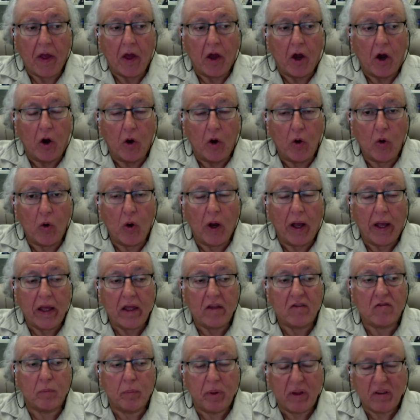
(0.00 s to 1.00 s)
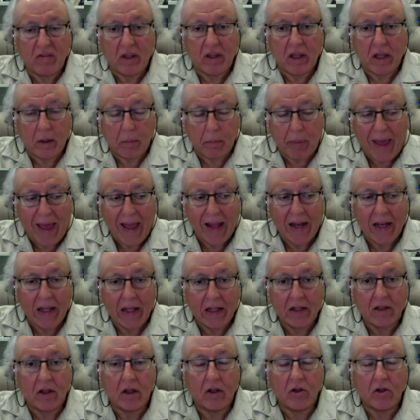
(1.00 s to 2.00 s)
who is busy
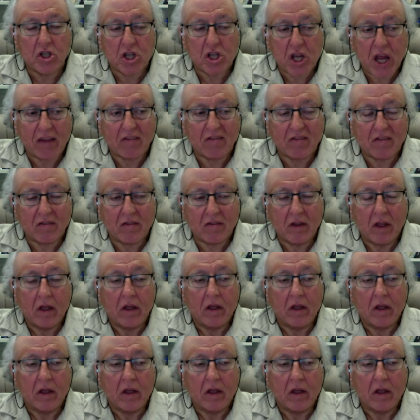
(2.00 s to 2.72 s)
banning chess